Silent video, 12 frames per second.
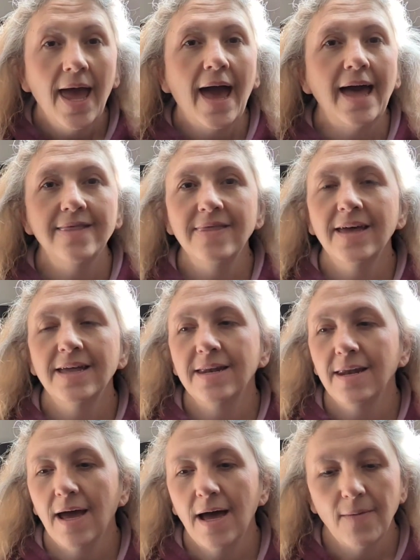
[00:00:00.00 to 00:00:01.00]
And then
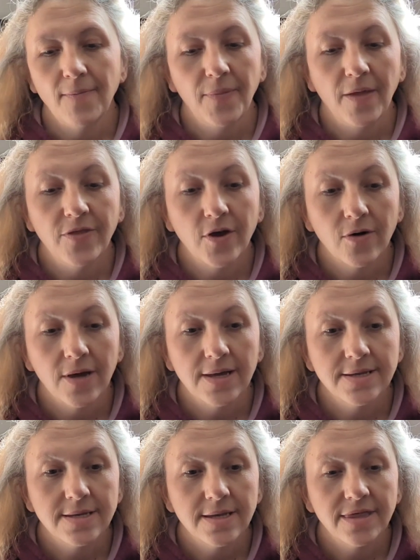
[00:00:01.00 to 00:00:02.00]
there
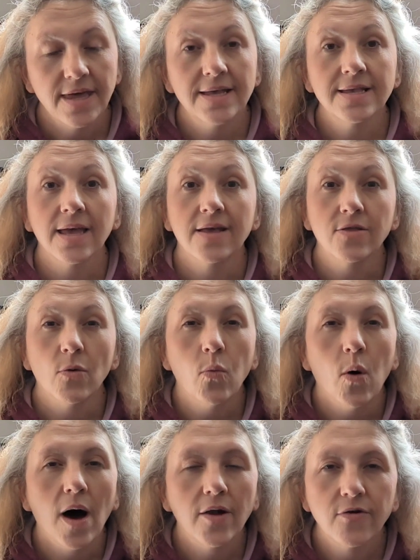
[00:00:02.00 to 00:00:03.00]
is things like the
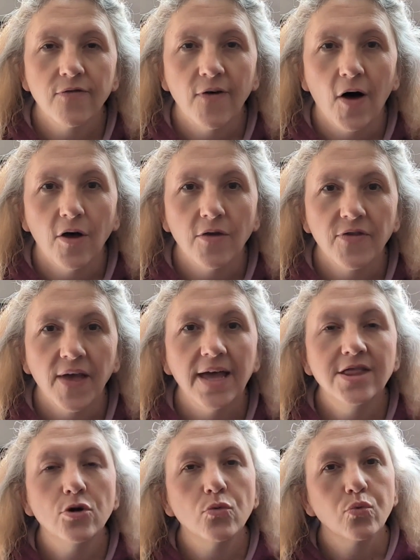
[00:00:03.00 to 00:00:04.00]
waterfalls
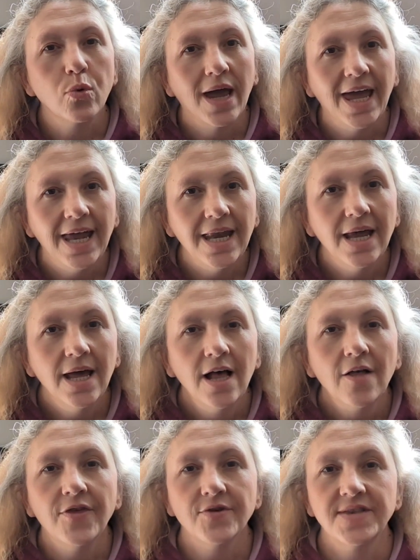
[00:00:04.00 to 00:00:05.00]
and the rain.
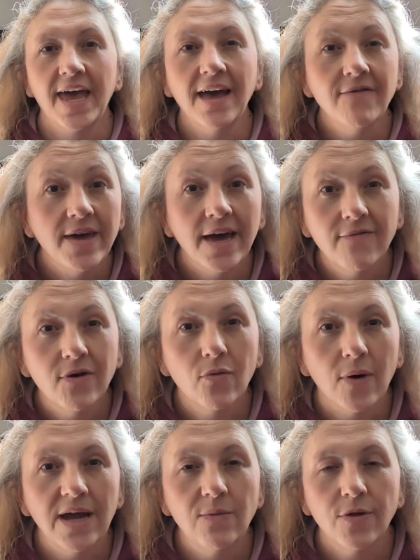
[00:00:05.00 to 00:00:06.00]
There's heavy
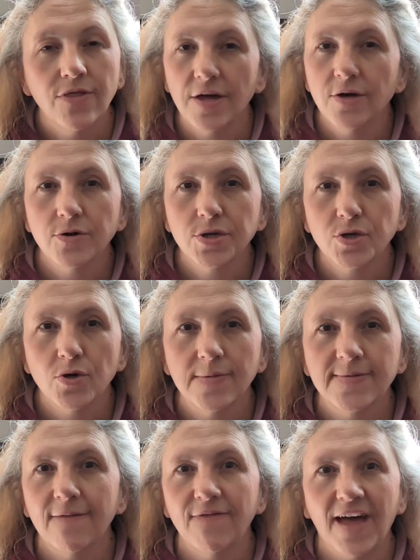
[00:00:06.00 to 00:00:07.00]
rain with thunderstorms,
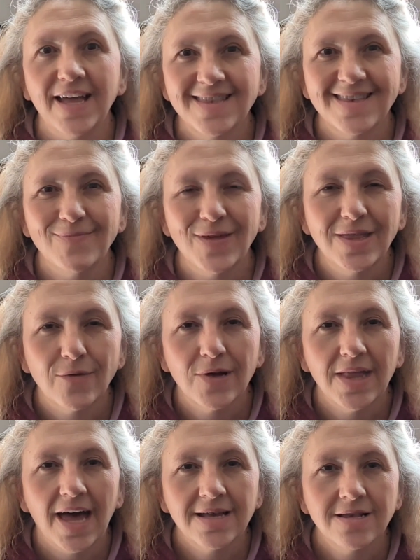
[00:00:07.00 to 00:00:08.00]
if that's something that
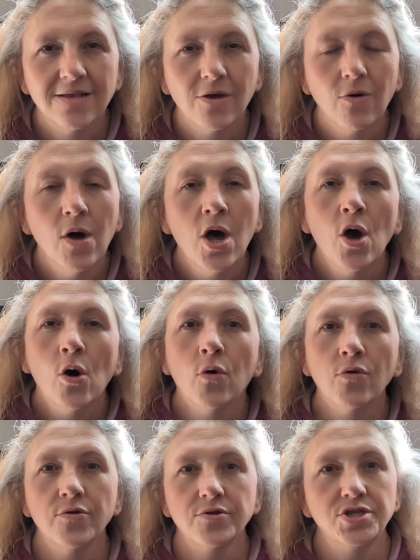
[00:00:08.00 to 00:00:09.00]
relaxes you, or
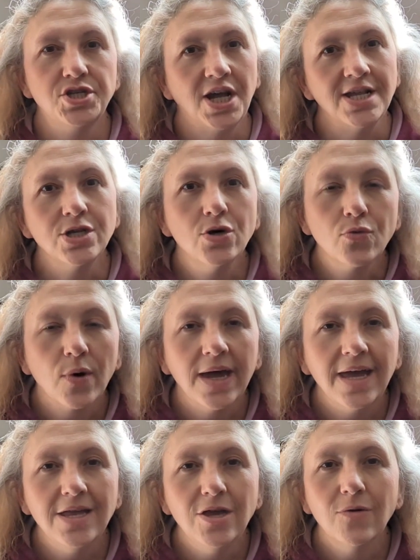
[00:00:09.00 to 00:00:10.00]
there's gentle
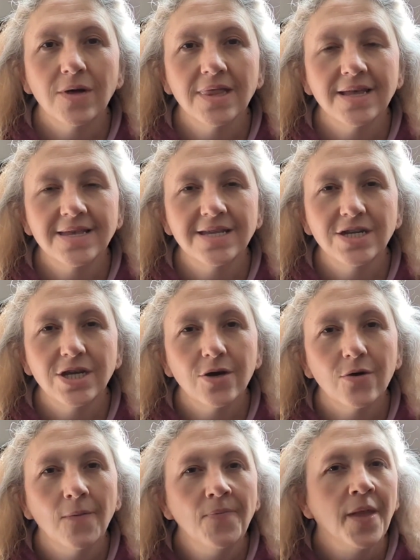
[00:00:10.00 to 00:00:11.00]
rain you can listen
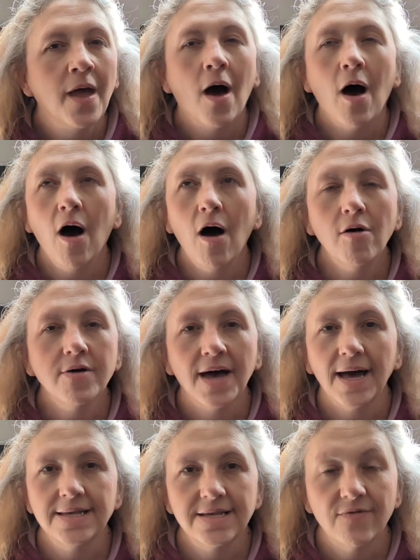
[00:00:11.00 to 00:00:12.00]
to, all
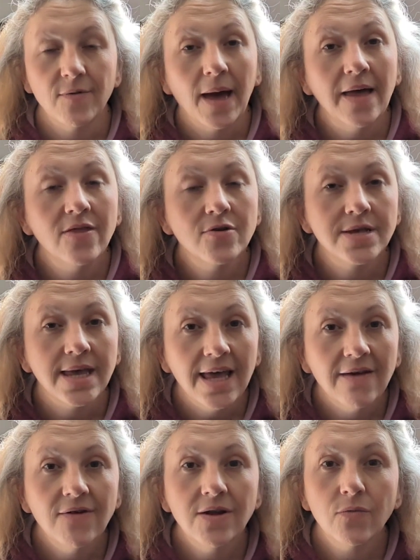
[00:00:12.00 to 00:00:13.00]
kinds of them. And there's
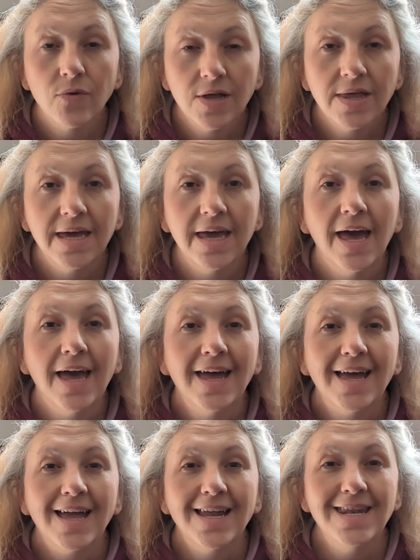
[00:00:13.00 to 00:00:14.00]
even really
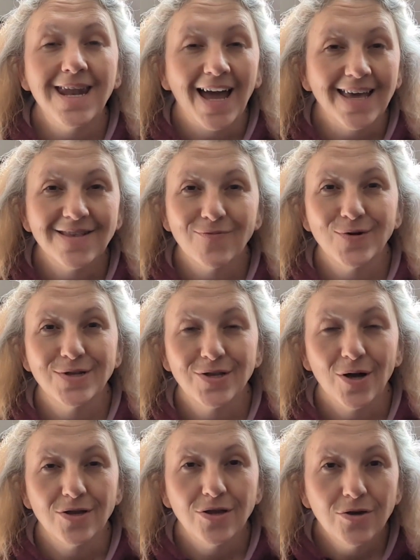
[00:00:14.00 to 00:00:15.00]
nice ones
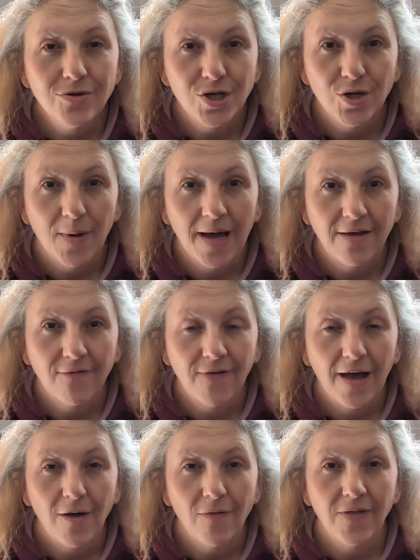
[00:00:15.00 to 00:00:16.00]
on YouTube I have
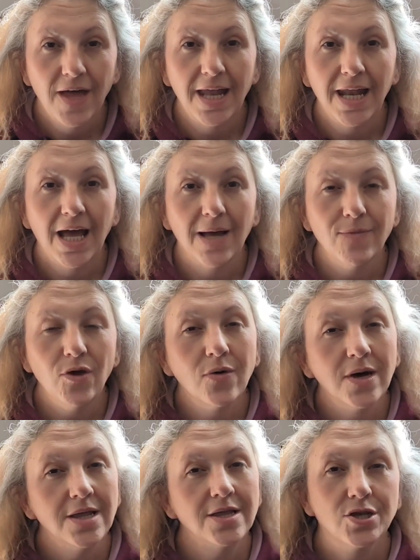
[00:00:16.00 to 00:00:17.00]
found that you
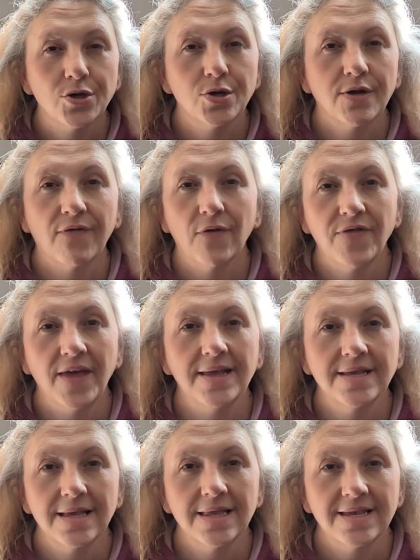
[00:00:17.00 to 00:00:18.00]
can search for things
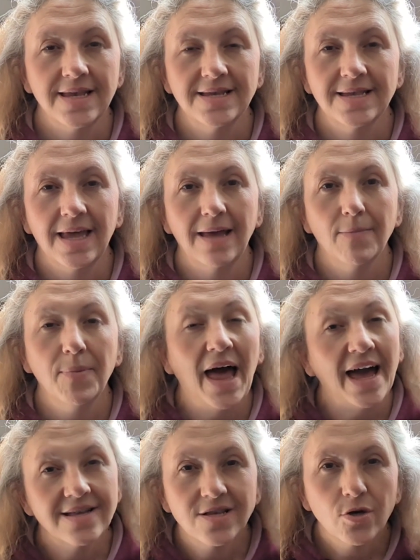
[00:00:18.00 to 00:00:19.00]
that says like
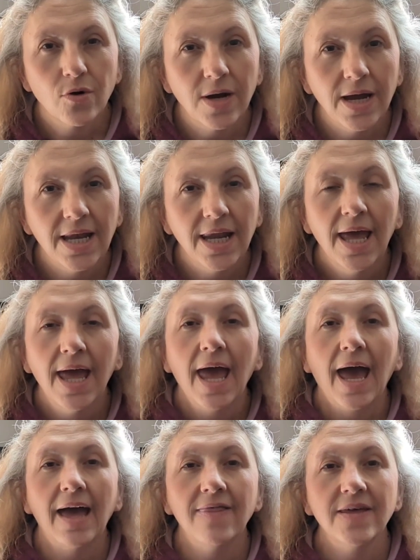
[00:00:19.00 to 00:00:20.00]
black screen,
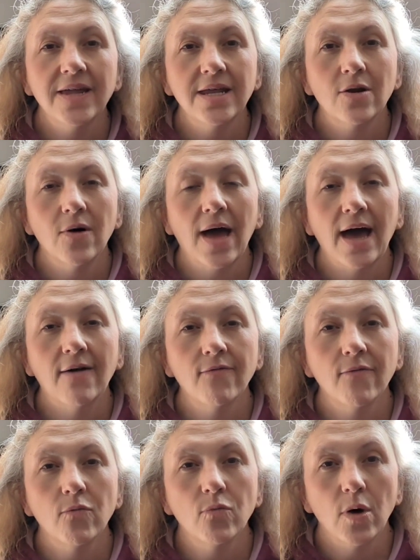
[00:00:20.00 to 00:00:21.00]
and then it'll have
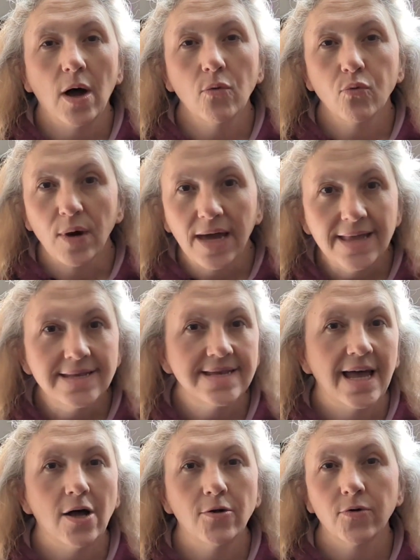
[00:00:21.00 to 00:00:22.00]
a rain
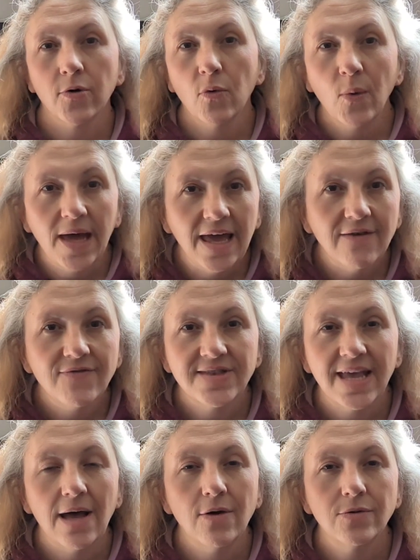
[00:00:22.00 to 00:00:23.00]
sound or a wave
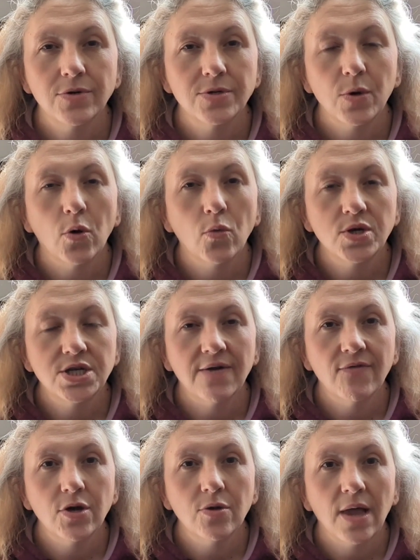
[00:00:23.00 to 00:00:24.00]
sound, or whichever
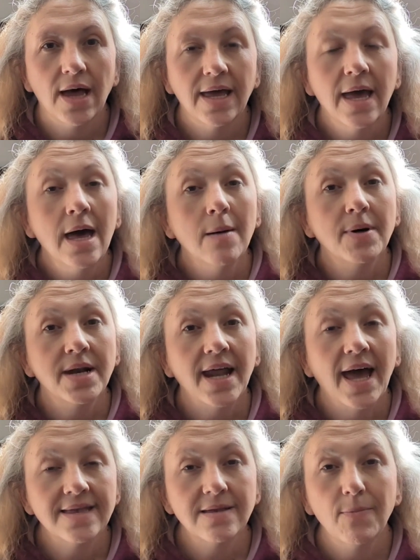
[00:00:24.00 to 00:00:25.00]
you like, but it
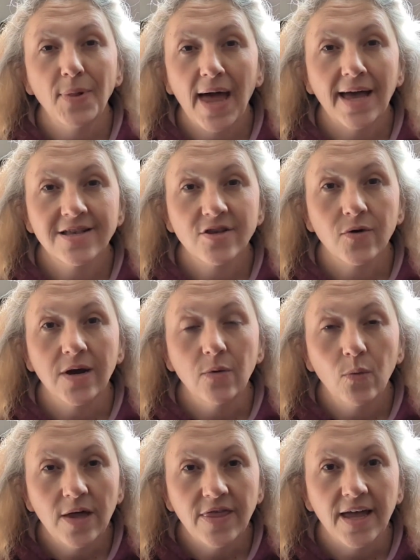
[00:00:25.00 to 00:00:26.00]
has a black screen
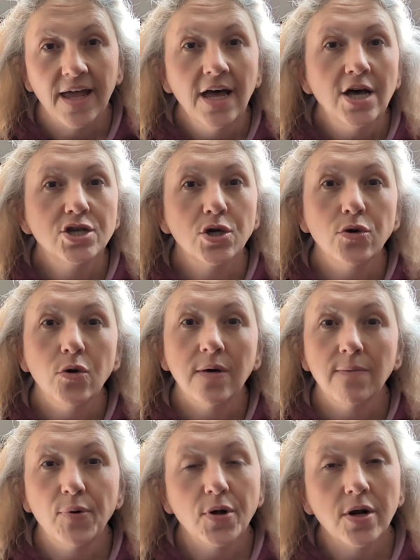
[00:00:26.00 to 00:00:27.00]
with it. So you can
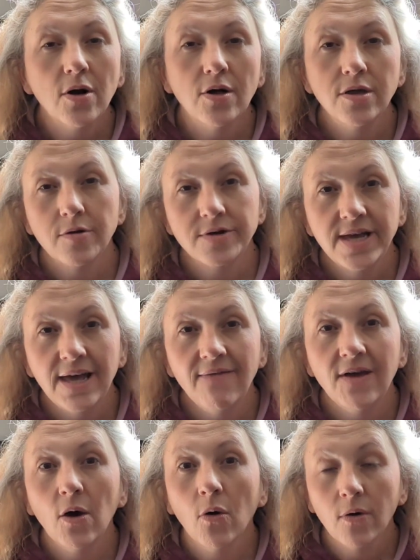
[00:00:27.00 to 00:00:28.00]
put it on your
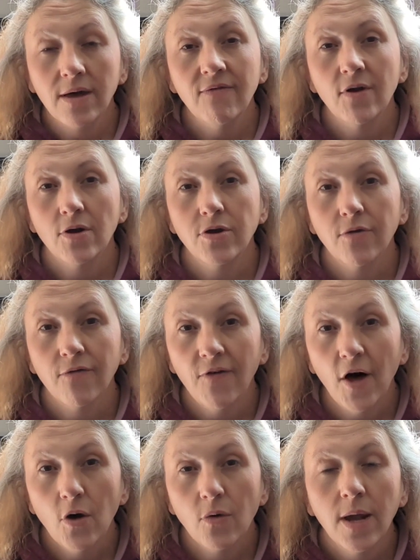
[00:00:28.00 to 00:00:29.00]
TV or even on your
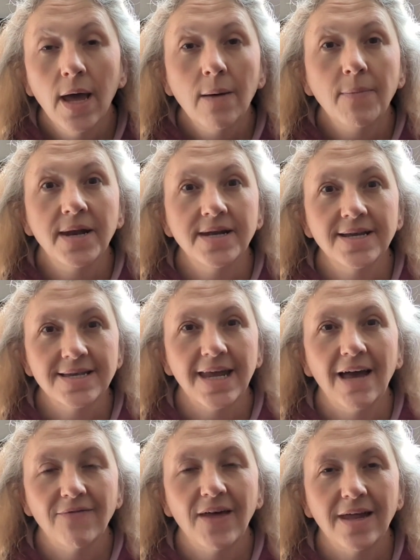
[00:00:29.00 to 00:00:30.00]
phone, but it doesn't
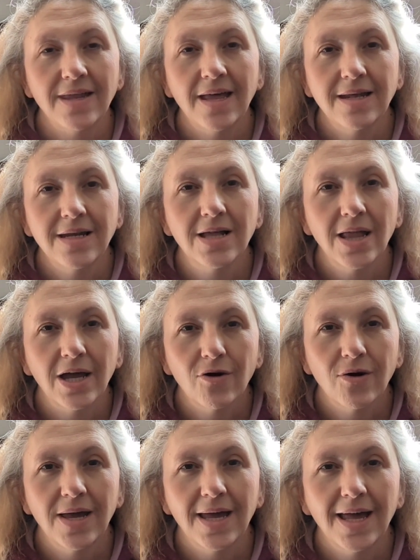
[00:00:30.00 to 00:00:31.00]
have that
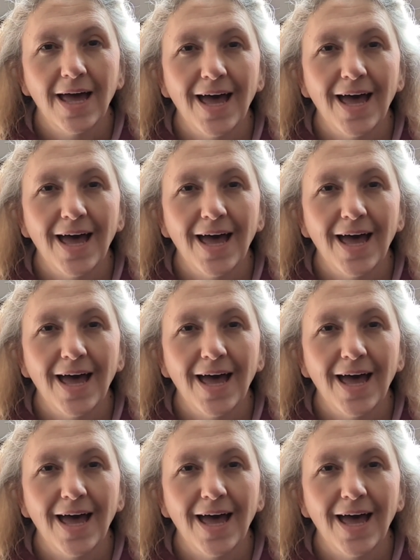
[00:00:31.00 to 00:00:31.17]
glaring